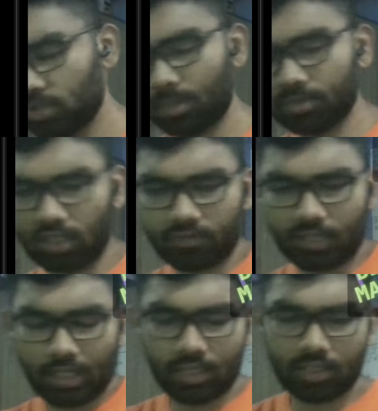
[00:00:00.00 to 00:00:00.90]
stuff
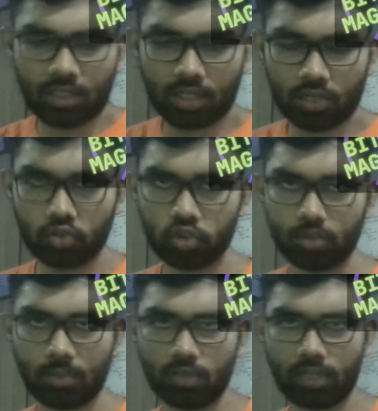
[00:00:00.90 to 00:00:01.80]
that I research
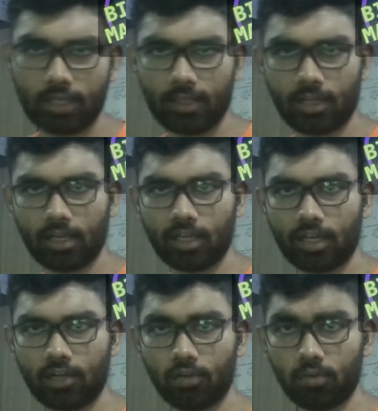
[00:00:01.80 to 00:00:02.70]
about that I
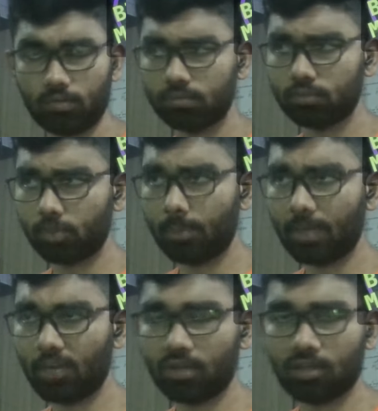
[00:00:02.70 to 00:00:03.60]
get into to be
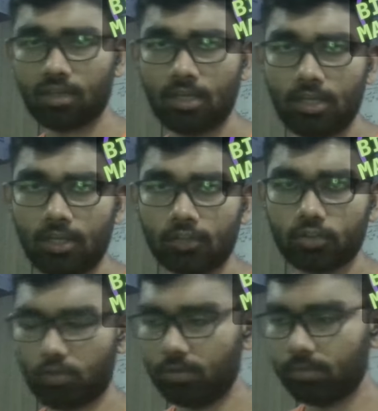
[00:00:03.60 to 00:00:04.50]
private.
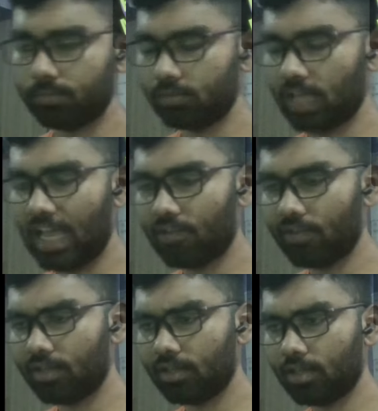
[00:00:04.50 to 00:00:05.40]
So
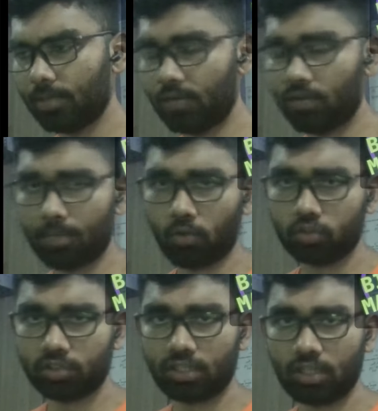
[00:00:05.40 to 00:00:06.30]
having a private
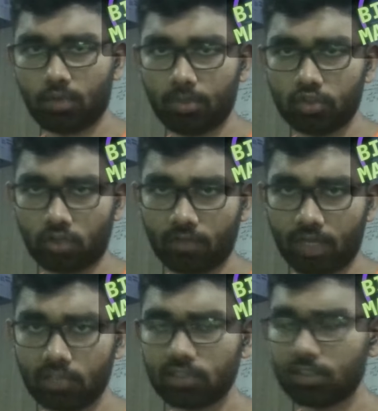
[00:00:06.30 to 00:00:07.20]
repository would be sort of
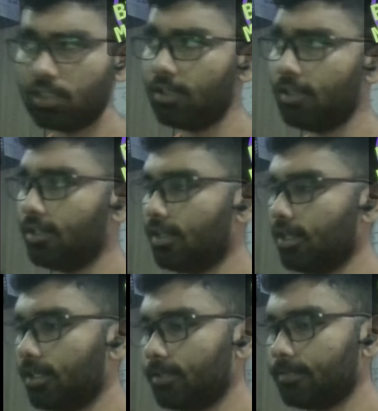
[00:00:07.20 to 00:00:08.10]
nice.
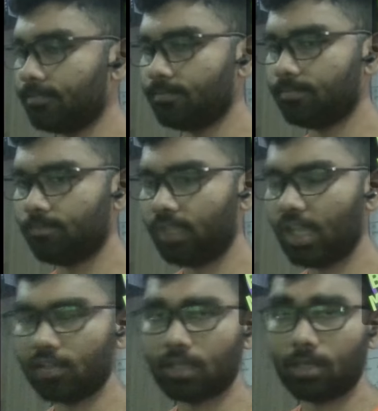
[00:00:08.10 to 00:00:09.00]
Uh,
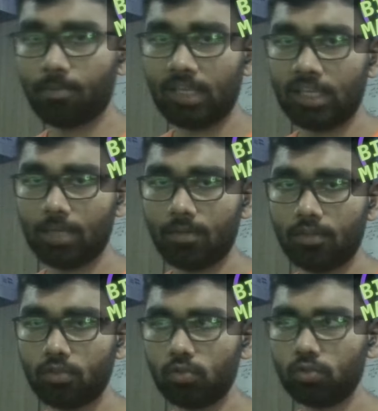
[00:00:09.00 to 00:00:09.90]
yeah, and being able
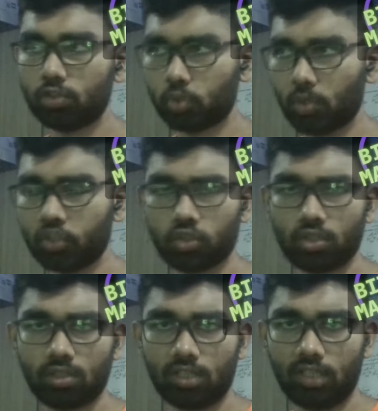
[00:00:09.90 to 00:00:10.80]
to
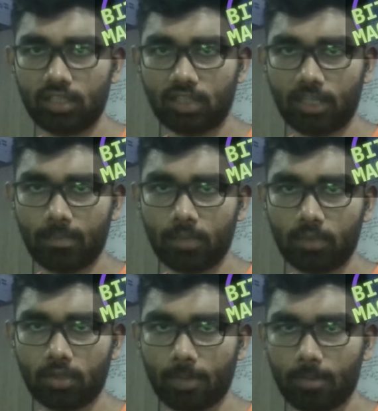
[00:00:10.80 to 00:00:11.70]
switch easily
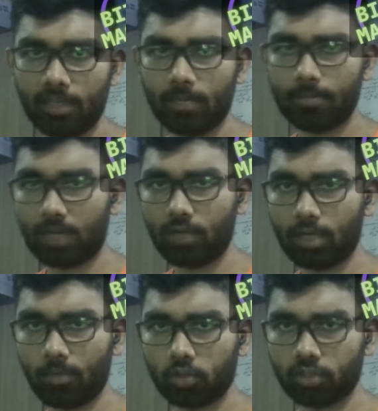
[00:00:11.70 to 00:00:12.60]
between your public and private
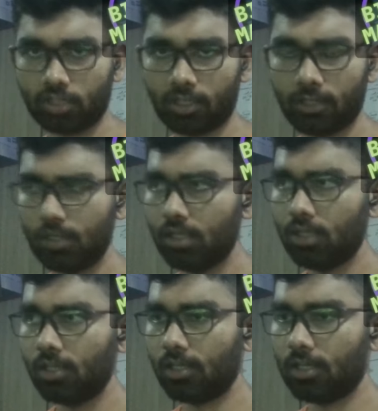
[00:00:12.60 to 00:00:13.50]
repository
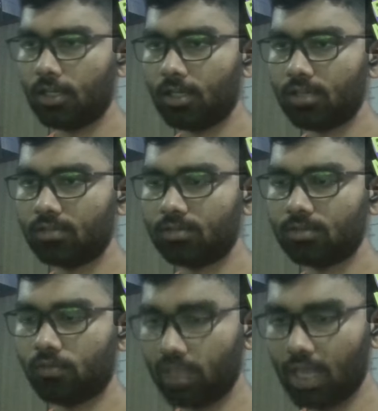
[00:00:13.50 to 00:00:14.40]
uh,
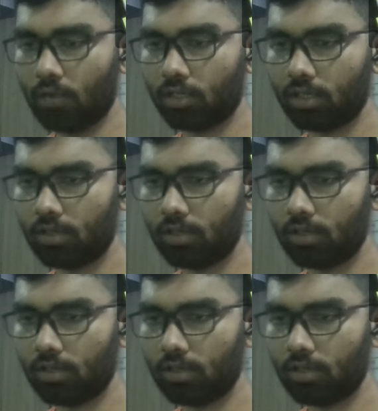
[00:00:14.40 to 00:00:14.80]
without